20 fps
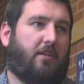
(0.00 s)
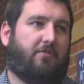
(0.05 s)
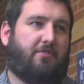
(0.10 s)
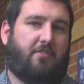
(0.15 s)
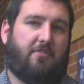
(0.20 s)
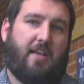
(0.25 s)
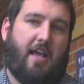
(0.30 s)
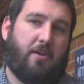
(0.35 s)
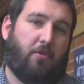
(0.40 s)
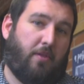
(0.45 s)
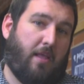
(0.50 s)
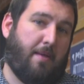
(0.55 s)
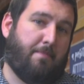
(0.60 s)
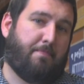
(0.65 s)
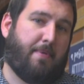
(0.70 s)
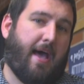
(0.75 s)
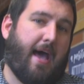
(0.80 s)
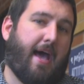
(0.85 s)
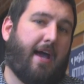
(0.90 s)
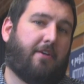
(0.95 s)
societal
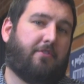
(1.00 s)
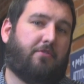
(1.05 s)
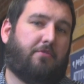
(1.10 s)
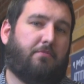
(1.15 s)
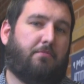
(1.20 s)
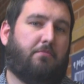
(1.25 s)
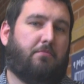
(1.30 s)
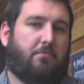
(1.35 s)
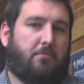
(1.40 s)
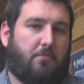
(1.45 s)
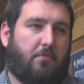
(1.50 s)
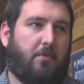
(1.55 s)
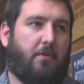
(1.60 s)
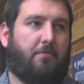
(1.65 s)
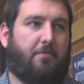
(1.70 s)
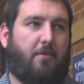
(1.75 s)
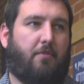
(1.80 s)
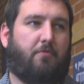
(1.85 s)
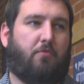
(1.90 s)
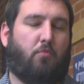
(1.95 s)
impacts,
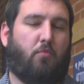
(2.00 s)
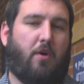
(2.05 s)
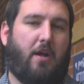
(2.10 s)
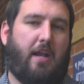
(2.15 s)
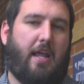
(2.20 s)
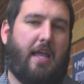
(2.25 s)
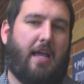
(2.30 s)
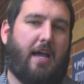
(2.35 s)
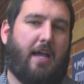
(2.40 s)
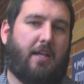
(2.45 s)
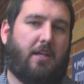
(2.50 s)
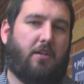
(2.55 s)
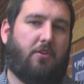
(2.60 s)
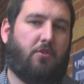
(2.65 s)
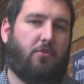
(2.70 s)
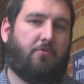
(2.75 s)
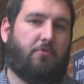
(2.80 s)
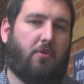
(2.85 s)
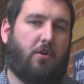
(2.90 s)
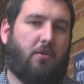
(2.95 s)
of what AI can
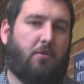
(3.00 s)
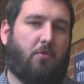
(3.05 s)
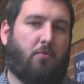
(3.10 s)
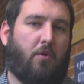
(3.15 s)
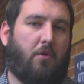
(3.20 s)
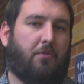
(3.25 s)
do for our work.